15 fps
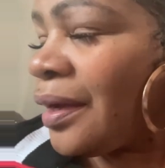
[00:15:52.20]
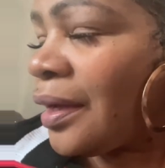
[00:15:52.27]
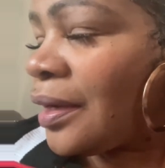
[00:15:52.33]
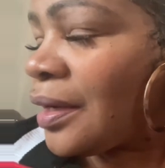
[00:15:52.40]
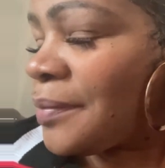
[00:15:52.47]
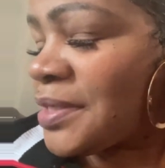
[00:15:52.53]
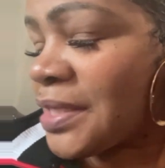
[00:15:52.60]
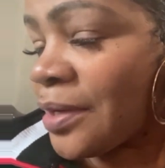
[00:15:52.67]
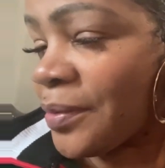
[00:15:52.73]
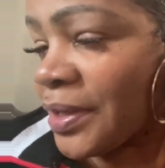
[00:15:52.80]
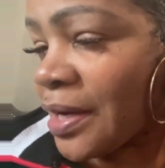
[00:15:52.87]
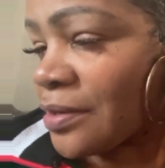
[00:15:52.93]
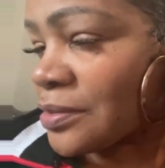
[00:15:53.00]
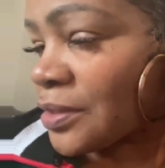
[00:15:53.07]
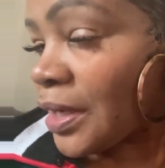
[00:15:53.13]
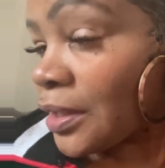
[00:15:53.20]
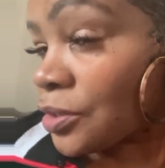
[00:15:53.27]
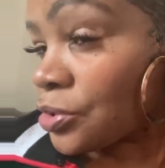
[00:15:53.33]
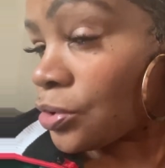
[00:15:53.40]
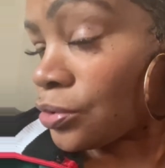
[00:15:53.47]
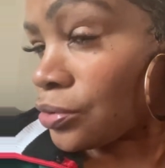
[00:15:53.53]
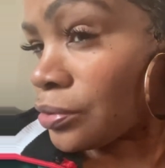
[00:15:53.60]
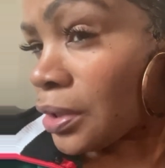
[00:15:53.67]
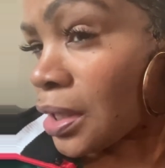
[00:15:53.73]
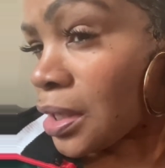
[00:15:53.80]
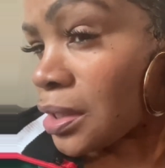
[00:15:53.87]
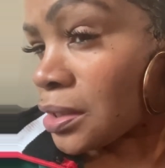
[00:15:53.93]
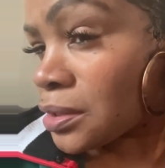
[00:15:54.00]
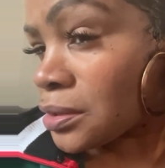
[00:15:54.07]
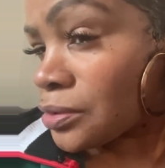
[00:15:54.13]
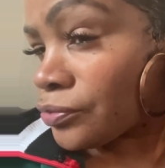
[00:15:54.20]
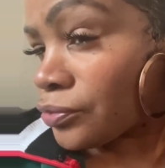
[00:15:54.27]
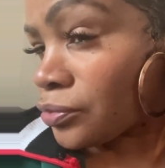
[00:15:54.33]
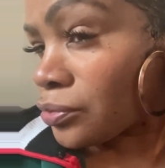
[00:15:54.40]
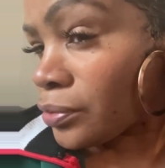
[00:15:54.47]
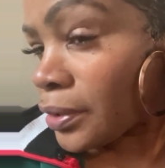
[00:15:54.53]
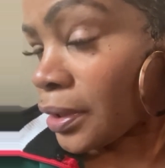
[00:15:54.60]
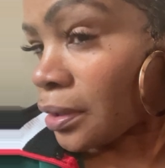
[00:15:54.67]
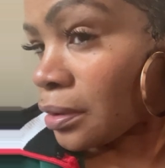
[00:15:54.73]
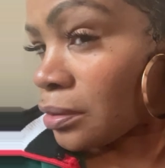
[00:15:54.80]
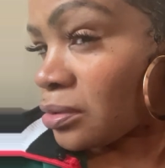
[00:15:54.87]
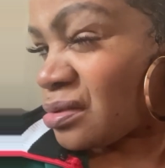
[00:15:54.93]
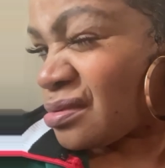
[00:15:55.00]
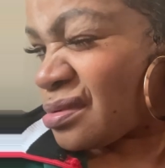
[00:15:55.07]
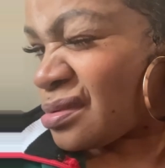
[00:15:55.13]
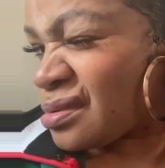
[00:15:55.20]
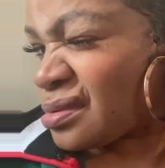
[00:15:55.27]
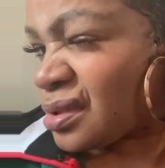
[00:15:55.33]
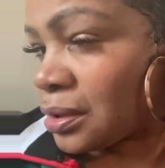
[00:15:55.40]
Let me take one out so I can show you guys real quick. Ooh.